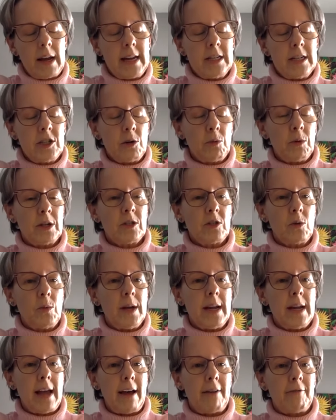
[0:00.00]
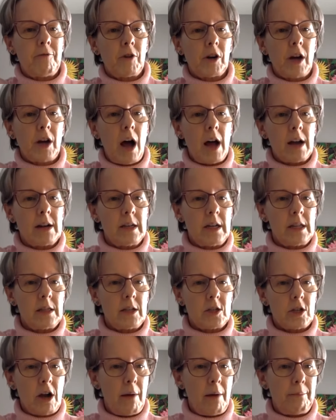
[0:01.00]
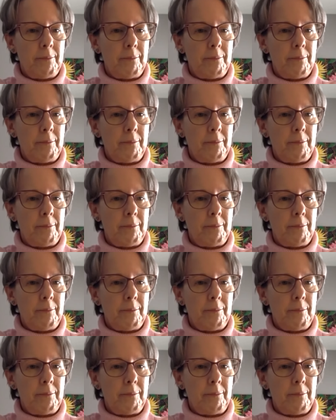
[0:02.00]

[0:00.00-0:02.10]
Angie, what do we have for cotton in the shop?